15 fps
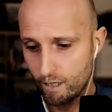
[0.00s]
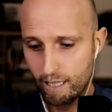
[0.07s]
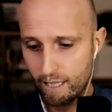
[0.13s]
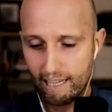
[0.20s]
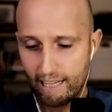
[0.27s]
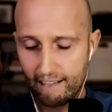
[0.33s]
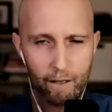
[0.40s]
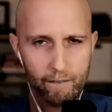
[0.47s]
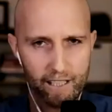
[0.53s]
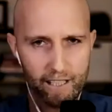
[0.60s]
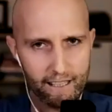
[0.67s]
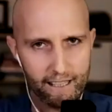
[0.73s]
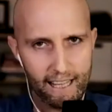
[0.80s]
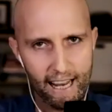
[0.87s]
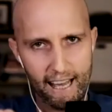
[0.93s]
and that it
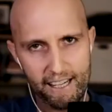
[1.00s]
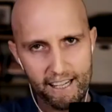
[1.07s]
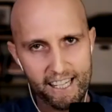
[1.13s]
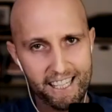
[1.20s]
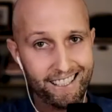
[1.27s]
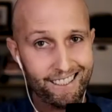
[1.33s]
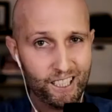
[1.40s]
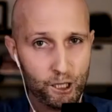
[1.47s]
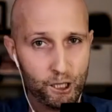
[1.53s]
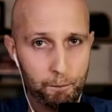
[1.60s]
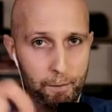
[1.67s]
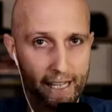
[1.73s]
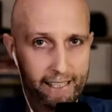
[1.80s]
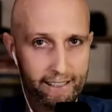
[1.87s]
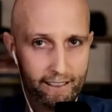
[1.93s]
had an initial
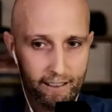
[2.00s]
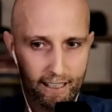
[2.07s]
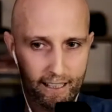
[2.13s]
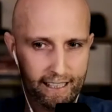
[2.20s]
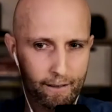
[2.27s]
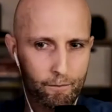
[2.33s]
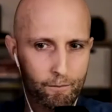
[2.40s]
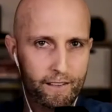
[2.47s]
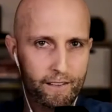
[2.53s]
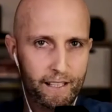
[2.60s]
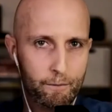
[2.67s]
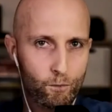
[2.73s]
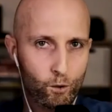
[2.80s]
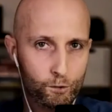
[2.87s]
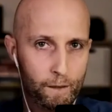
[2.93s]
spike like i think
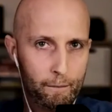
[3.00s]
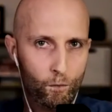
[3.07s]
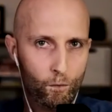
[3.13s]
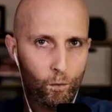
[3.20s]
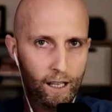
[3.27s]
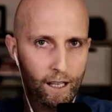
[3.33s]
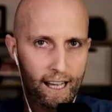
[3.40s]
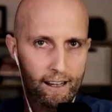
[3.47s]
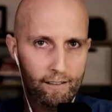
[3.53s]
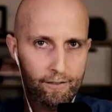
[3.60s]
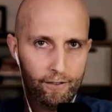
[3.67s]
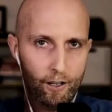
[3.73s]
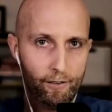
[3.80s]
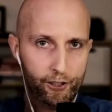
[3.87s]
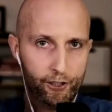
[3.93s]
most people will have
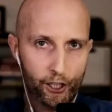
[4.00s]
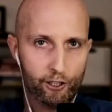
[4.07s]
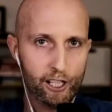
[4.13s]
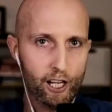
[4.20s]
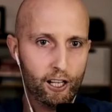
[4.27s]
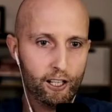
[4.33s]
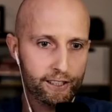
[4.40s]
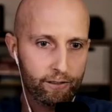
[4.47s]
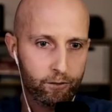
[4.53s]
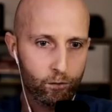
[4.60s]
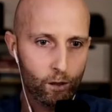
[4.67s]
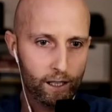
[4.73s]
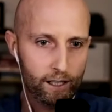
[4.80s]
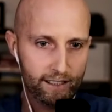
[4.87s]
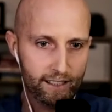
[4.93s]
of curiosity of
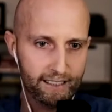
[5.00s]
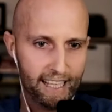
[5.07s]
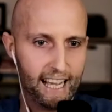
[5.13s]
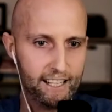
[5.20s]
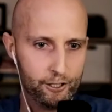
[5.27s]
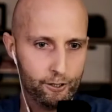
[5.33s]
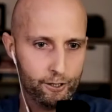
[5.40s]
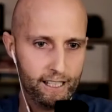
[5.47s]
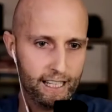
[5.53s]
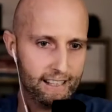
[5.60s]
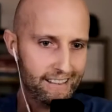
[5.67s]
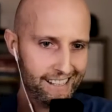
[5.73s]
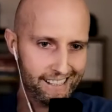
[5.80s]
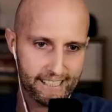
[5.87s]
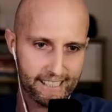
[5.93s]
what's this guy doing and
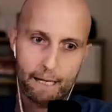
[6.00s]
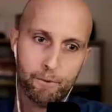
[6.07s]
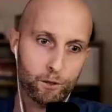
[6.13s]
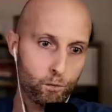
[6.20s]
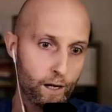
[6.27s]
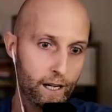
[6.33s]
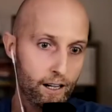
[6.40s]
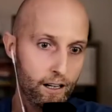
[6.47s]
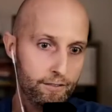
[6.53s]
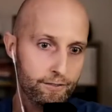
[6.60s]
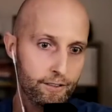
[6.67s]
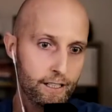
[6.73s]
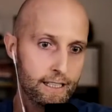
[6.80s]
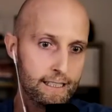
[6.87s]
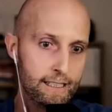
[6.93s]
then it tapered way off
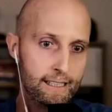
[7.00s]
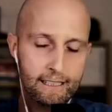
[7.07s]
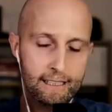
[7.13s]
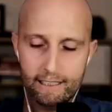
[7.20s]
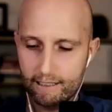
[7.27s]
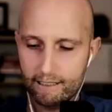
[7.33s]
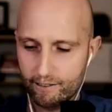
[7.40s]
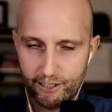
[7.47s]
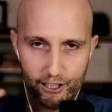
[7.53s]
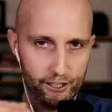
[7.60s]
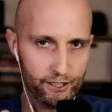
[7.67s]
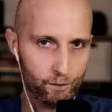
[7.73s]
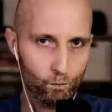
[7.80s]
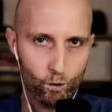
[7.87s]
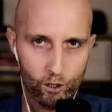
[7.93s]
down
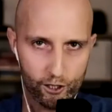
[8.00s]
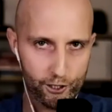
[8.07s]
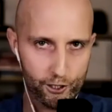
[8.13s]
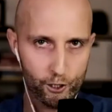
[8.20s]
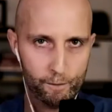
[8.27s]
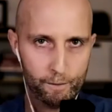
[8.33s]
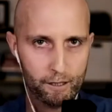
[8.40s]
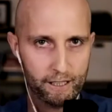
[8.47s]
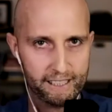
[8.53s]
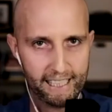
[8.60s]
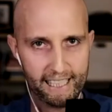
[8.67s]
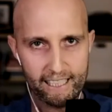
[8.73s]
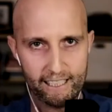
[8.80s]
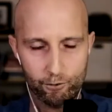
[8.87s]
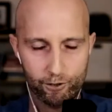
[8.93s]
to one or two people a
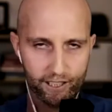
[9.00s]
day there was a